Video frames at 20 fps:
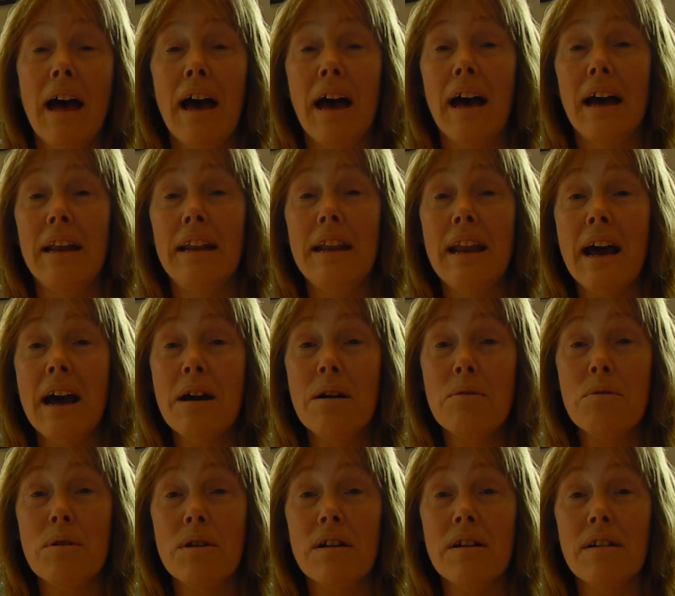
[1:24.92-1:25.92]
And
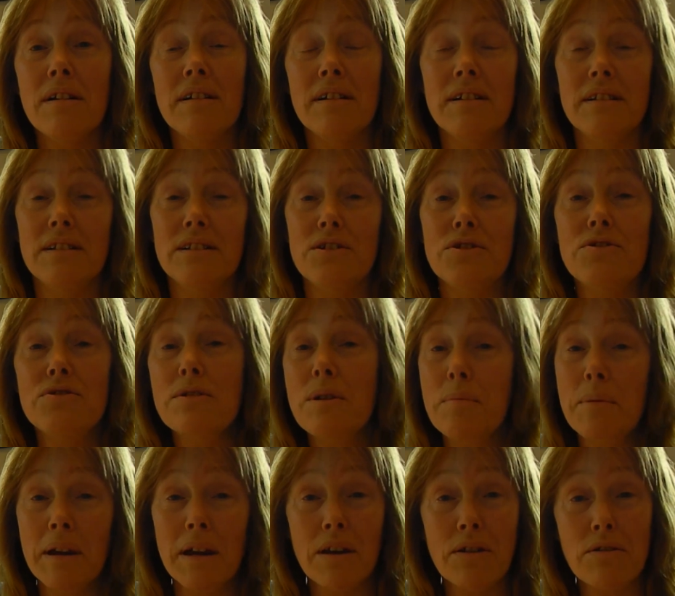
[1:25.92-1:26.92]
now we're
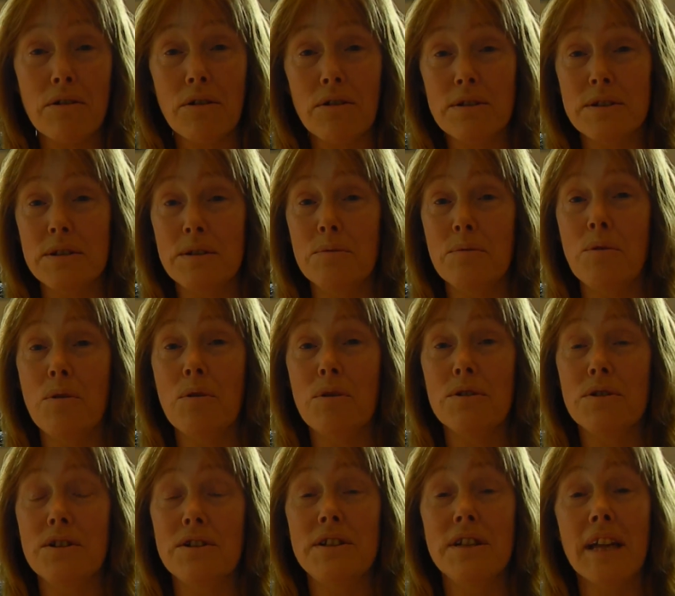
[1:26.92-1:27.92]
tripping across the
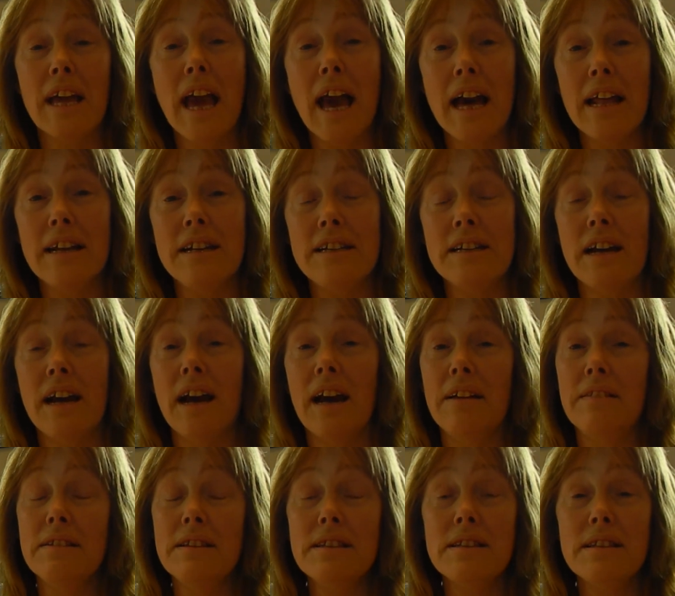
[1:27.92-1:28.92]
water to Canada,
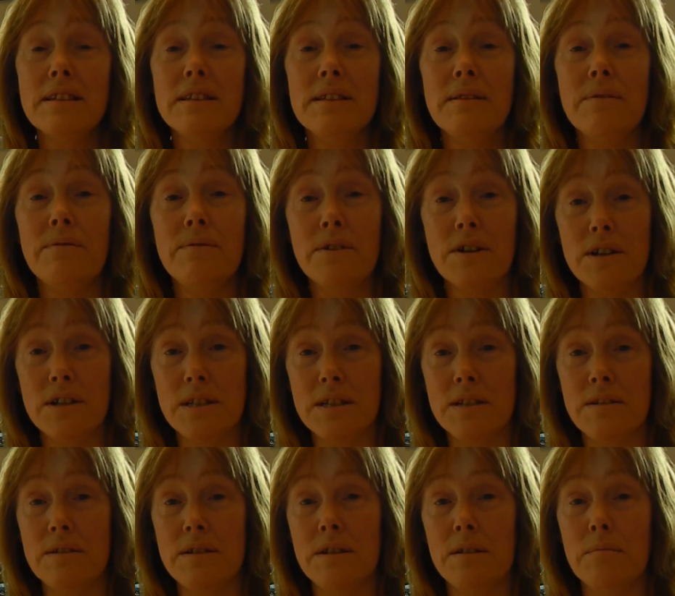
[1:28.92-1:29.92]
and this is the
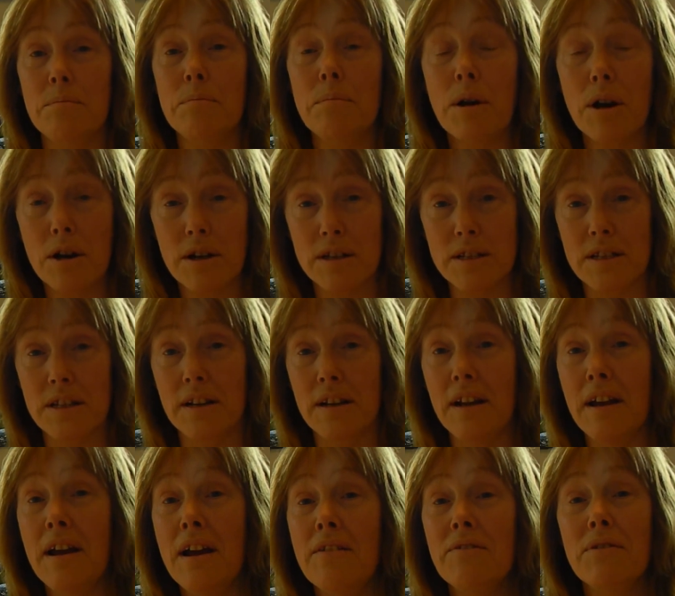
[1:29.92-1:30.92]
first person
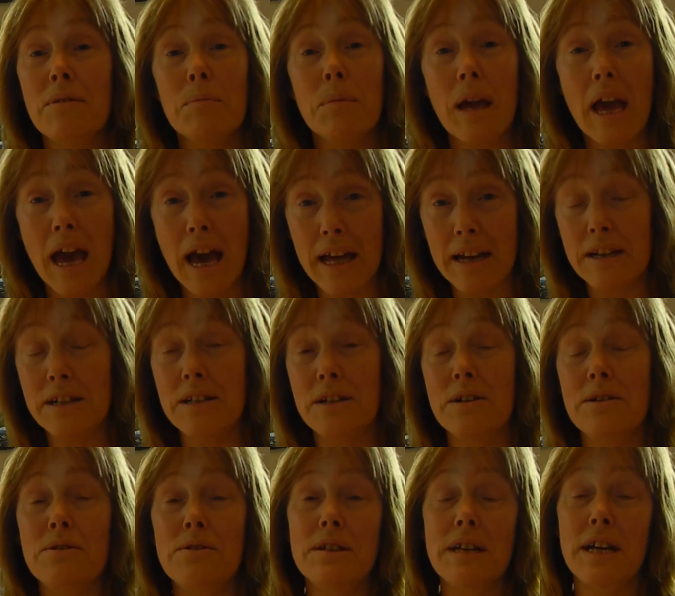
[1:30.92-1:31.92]
from Canada
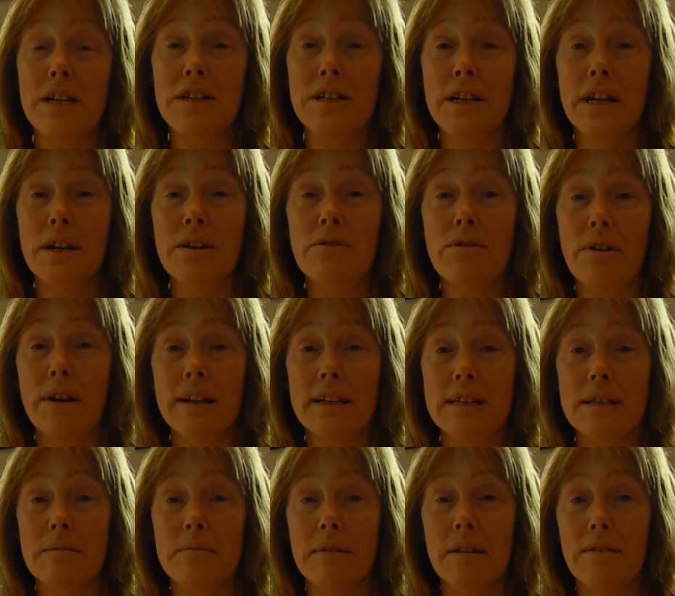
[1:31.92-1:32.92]
who's actually growing
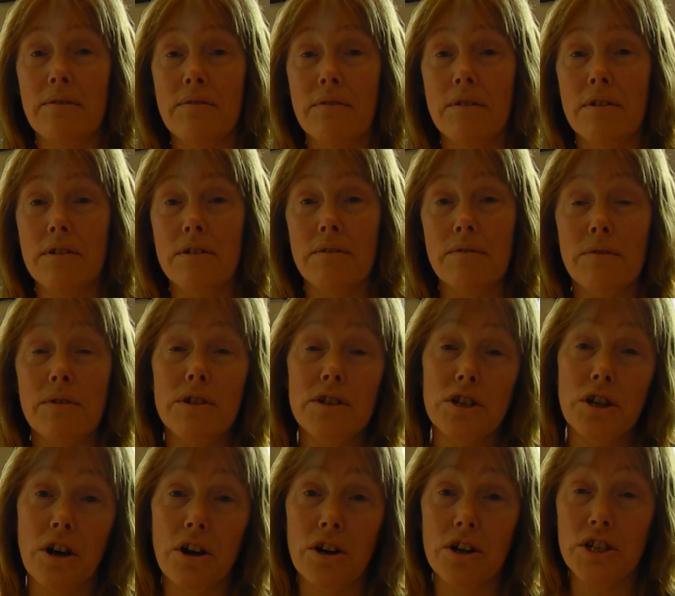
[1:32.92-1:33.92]
something for
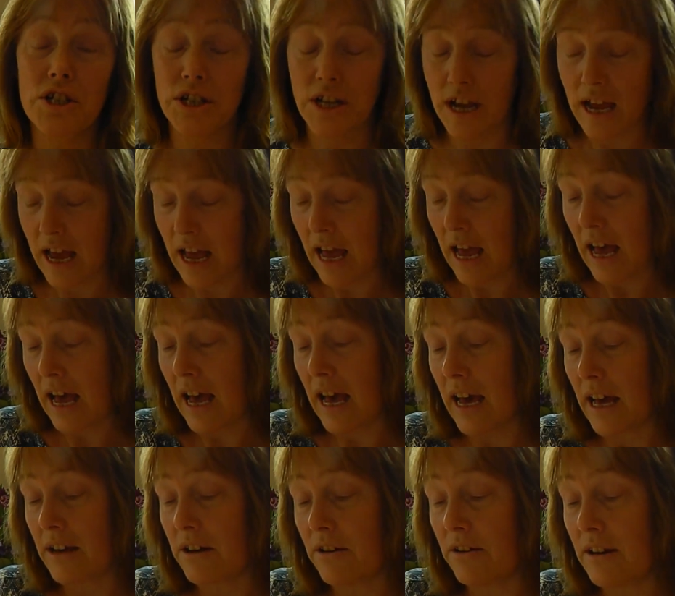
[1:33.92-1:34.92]
Josh.
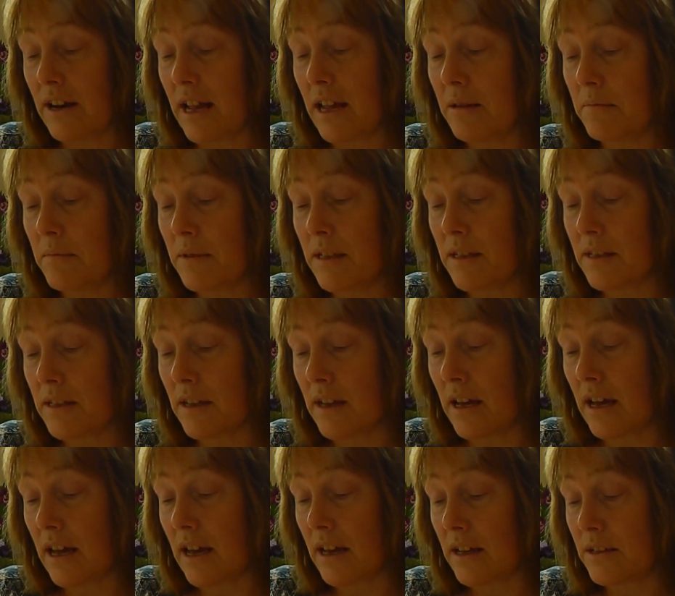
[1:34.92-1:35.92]
And her name is
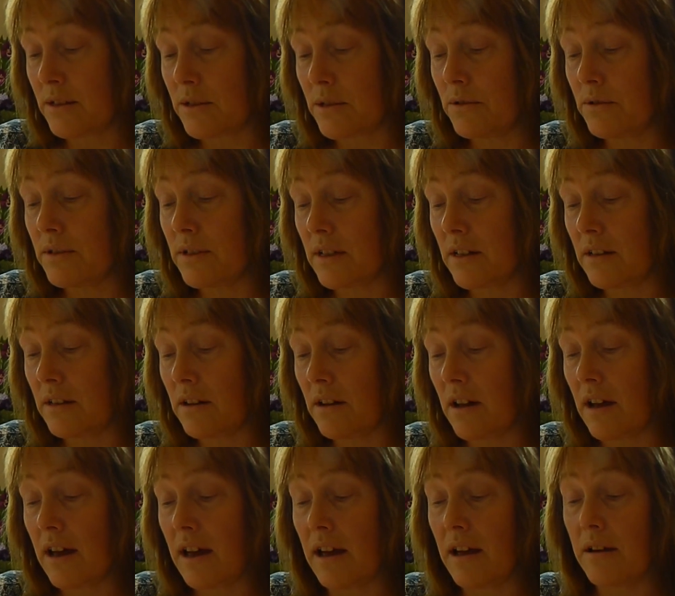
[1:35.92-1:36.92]
Susan
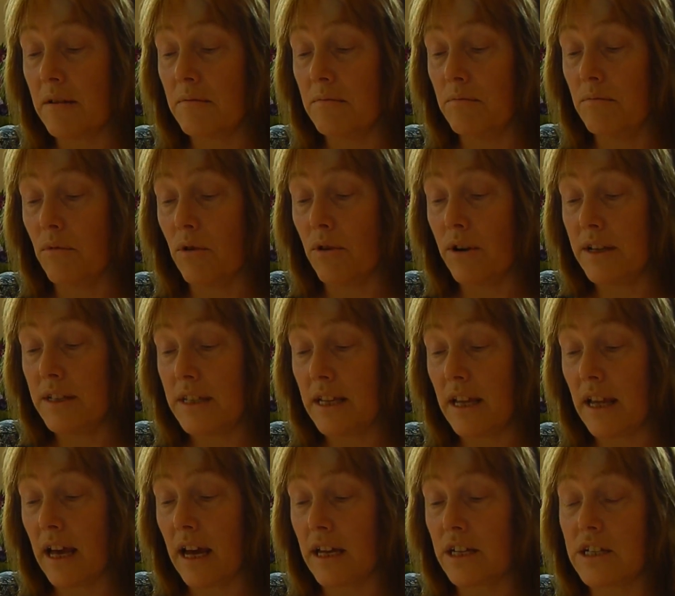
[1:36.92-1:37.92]

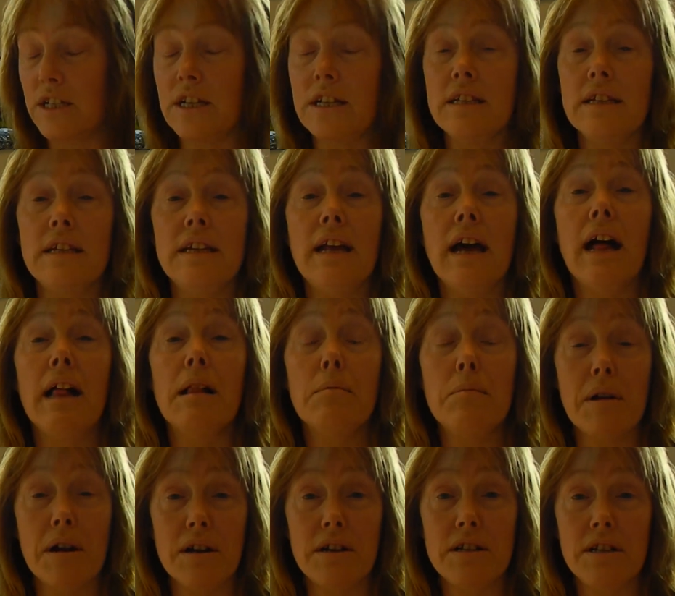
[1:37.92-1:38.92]
Moisey, and she's in
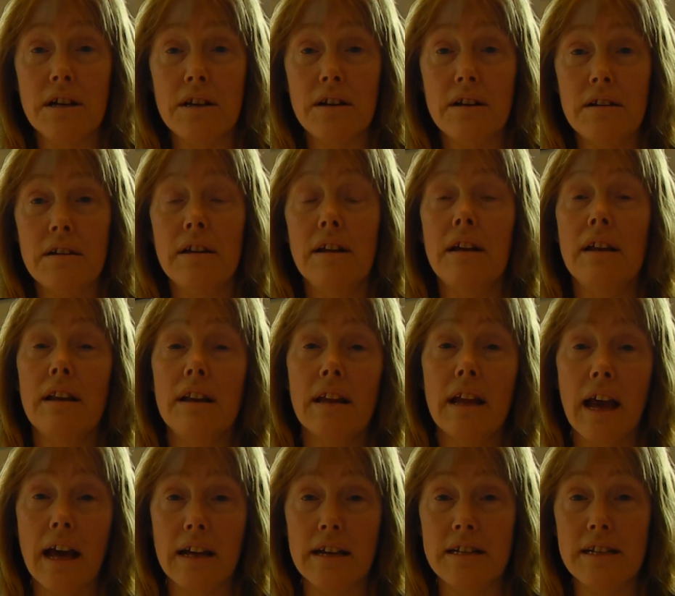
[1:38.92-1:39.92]
Alberta in
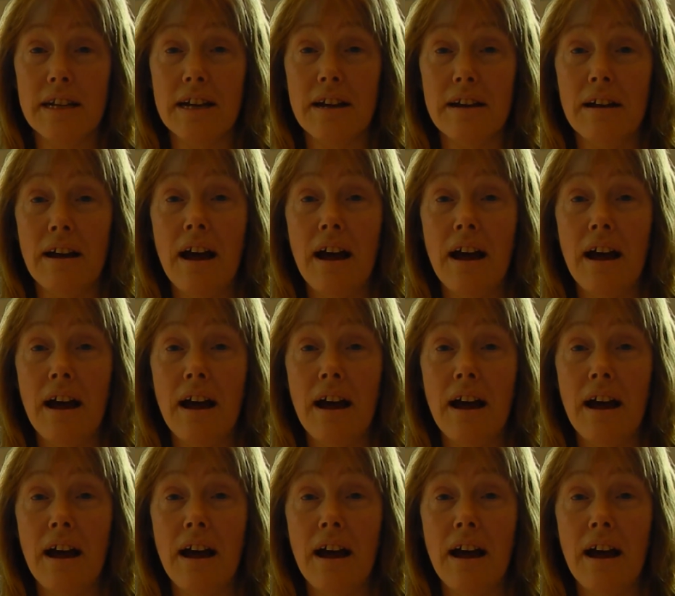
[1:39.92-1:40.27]
Canada.